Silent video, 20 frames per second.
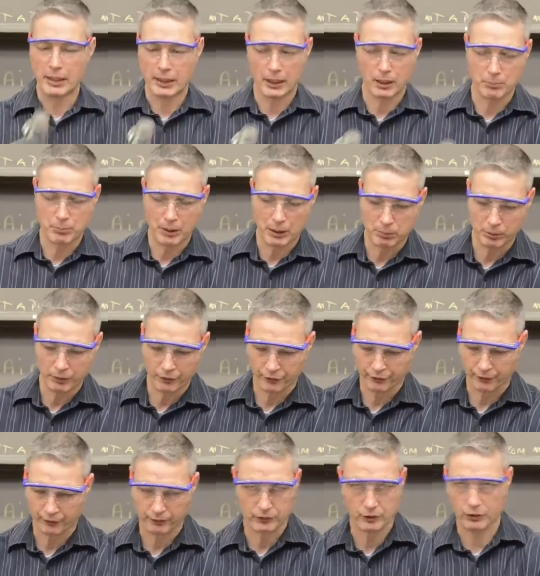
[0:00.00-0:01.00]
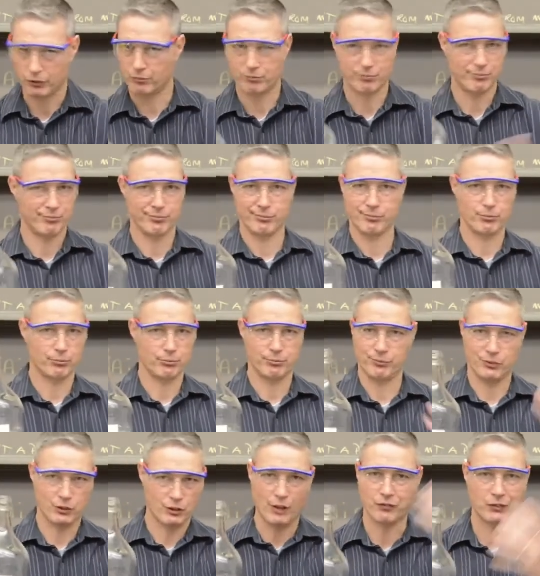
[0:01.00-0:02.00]
Mega Bubbles, or just
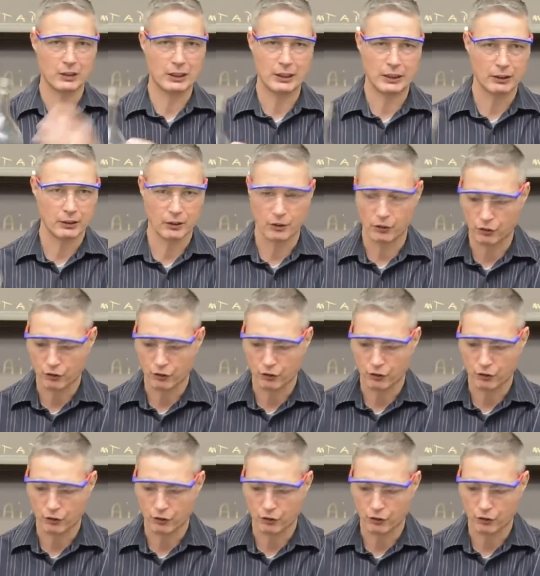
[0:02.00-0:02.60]
stuff you get in the